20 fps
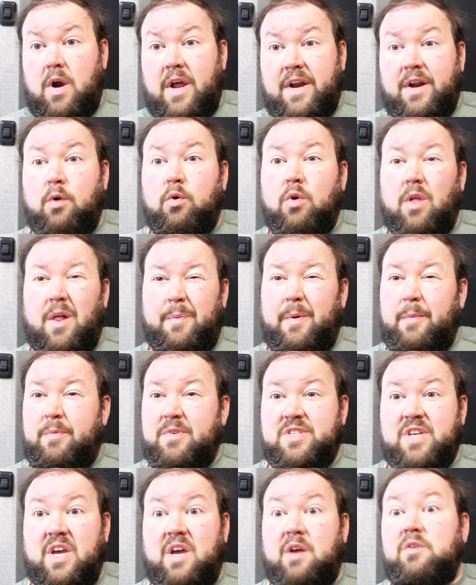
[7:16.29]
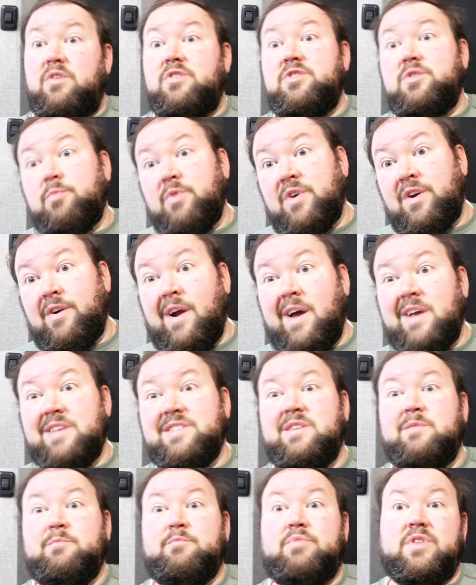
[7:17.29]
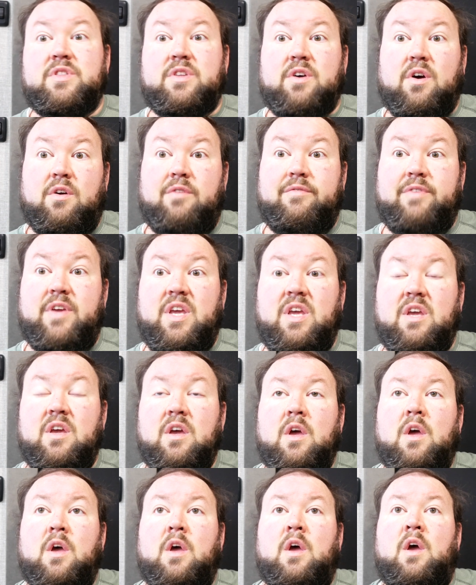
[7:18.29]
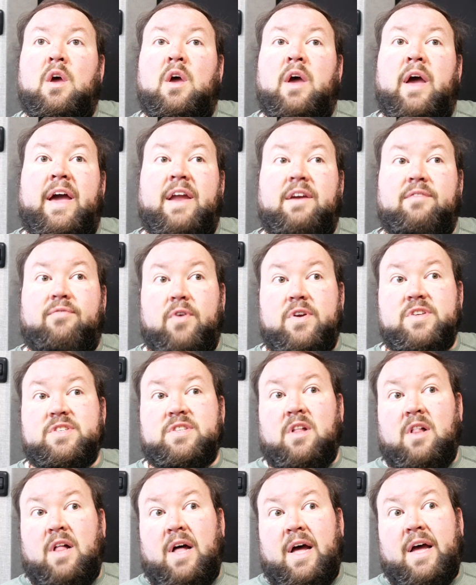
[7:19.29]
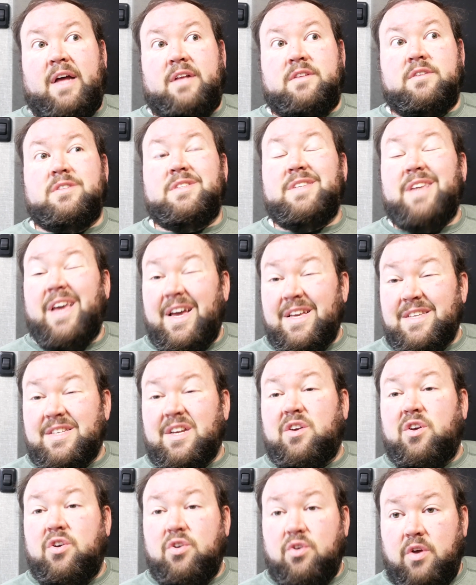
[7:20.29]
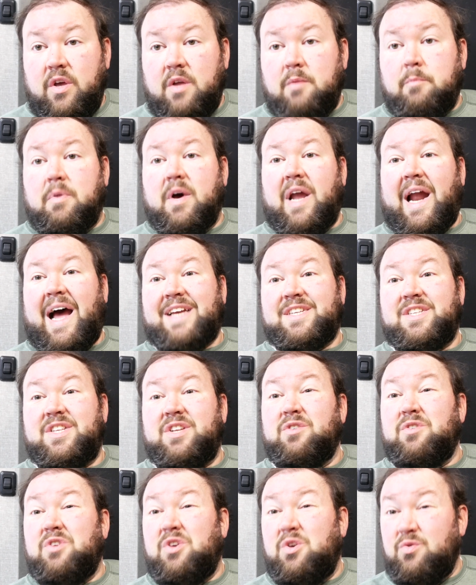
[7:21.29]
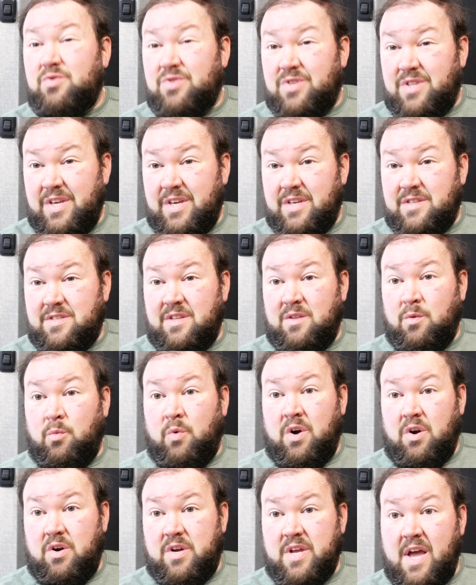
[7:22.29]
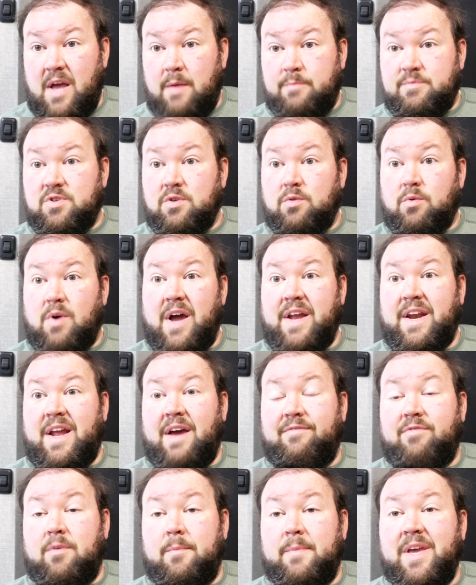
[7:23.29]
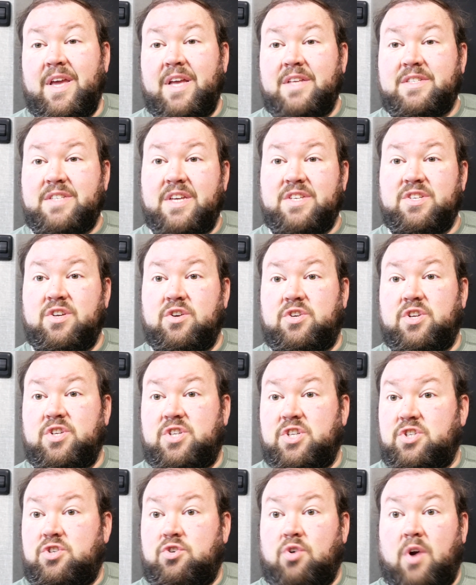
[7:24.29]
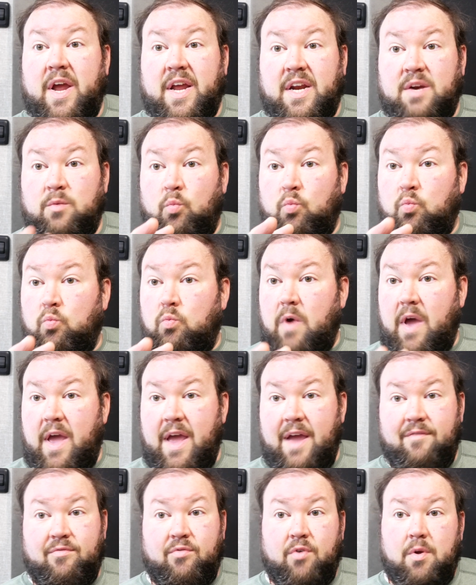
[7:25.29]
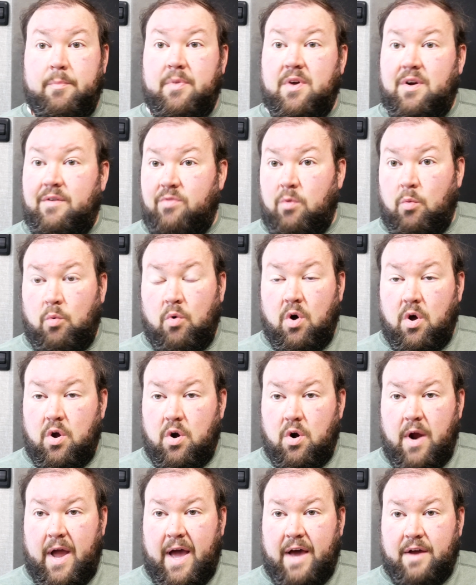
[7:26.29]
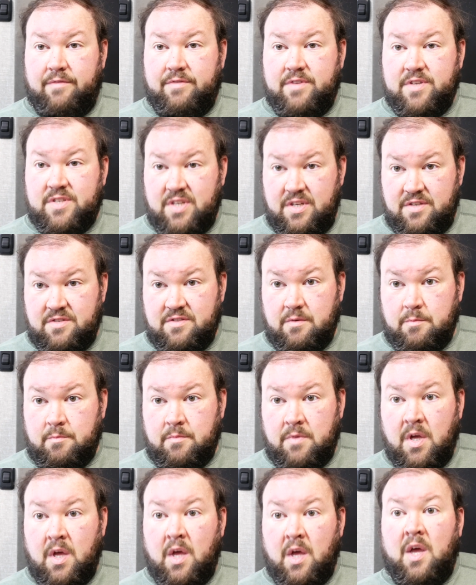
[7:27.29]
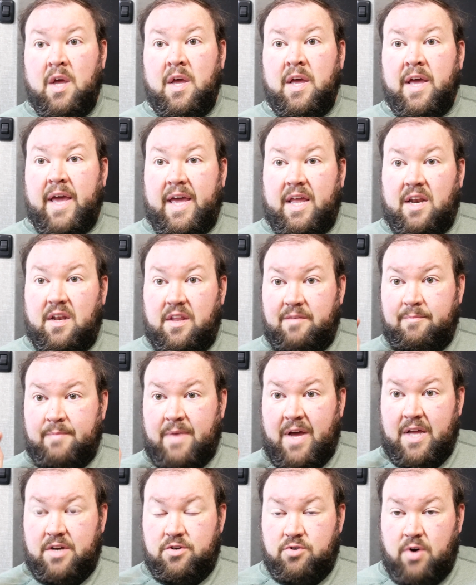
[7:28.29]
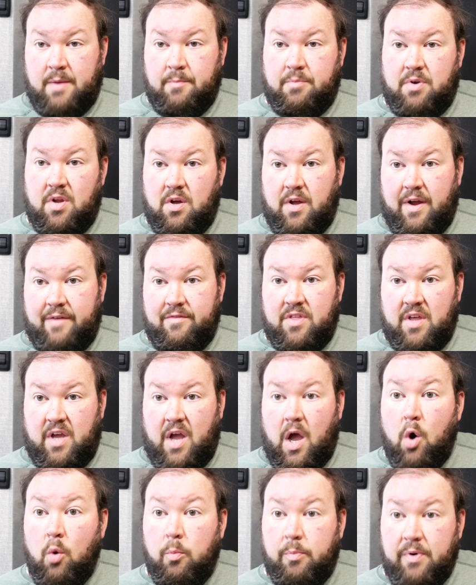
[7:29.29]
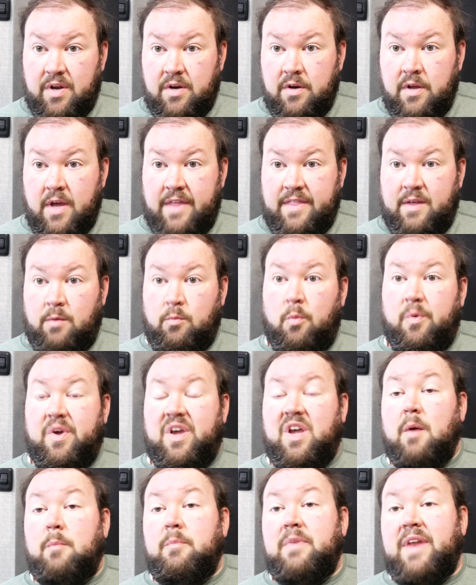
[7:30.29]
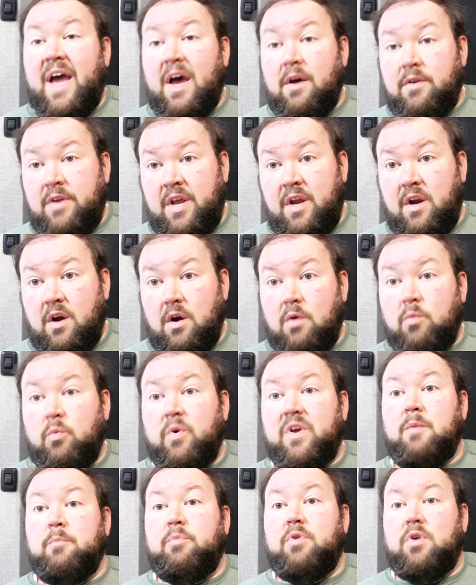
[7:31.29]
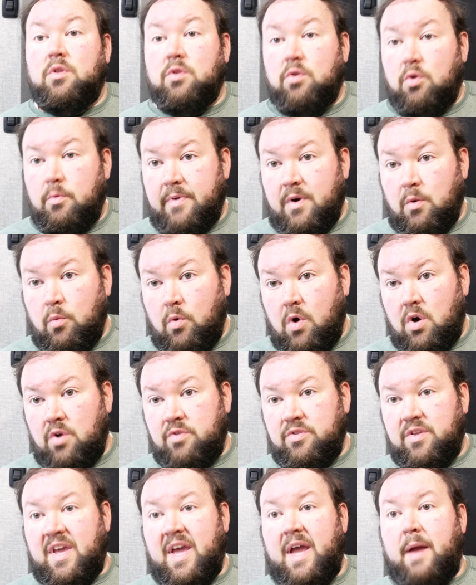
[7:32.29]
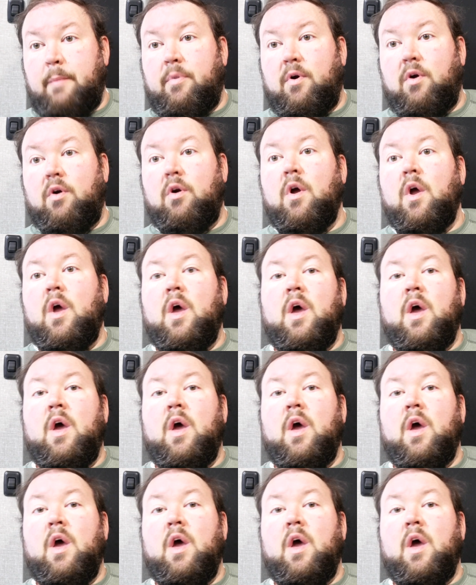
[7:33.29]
I know a lot of people say you should winterize it and put the RV antifreeze in the lines. Yes, I could, but I still use this in the wintertime. So right now for me, it's easier to just drain every bit of the water out of the system and leave my drain plug, everything open, and then when we come down here we can put a little bit of water in the camper.